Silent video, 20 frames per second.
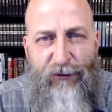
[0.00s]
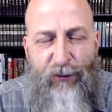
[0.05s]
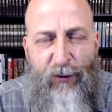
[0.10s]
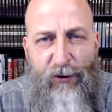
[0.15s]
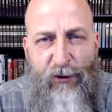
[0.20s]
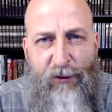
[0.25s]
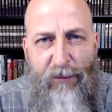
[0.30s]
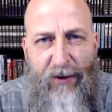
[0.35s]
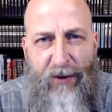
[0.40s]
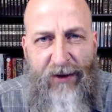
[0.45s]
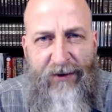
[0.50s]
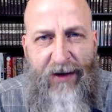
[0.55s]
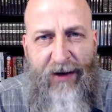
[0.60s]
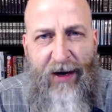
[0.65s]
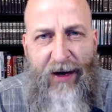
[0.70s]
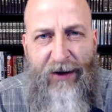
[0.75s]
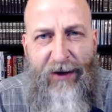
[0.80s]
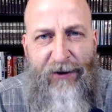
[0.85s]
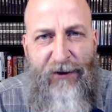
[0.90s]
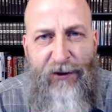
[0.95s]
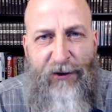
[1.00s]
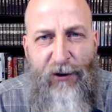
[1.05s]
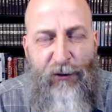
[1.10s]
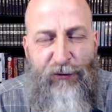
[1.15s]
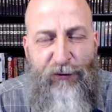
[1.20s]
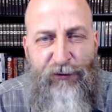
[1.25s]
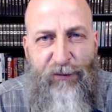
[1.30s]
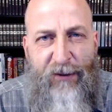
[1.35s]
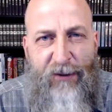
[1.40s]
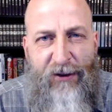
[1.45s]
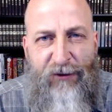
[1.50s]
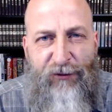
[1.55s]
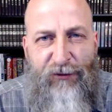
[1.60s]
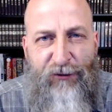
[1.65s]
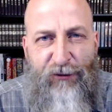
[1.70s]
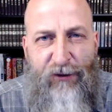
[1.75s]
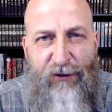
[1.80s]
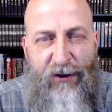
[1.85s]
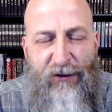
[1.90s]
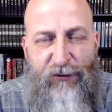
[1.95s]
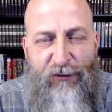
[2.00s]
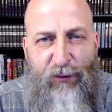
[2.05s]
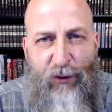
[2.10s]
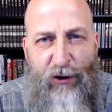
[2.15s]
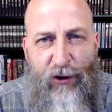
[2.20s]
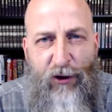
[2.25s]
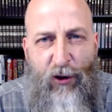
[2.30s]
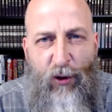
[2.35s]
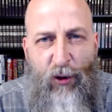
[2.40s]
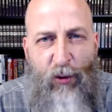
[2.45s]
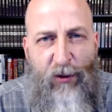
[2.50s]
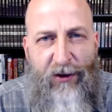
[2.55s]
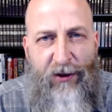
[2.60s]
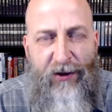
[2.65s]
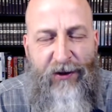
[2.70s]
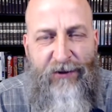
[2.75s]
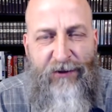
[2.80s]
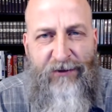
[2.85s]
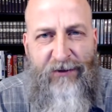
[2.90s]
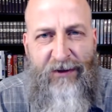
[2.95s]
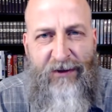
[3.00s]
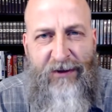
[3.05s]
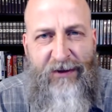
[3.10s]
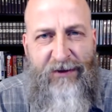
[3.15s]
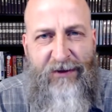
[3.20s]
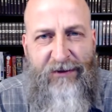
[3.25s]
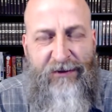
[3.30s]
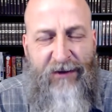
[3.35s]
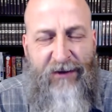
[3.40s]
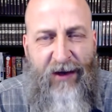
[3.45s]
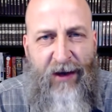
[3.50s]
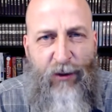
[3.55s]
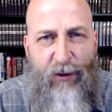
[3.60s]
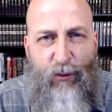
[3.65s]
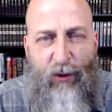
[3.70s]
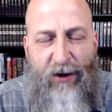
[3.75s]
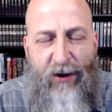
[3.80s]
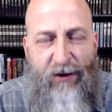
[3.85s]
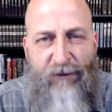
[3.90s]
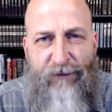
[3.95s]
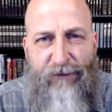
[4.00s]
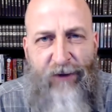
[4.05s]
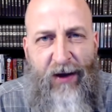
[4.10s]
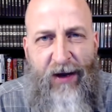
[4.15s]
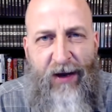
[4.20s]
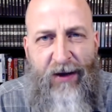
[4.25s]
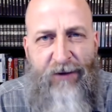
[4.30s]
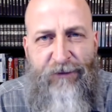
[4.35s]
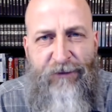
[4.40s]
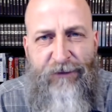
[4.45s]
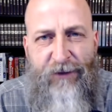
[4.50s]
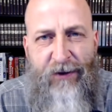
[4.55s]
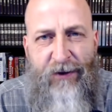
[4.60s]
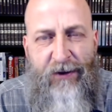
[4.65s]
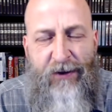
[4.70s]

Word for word: Welcome back to Ha'ikadosh Ministries, where holiness is a way of life,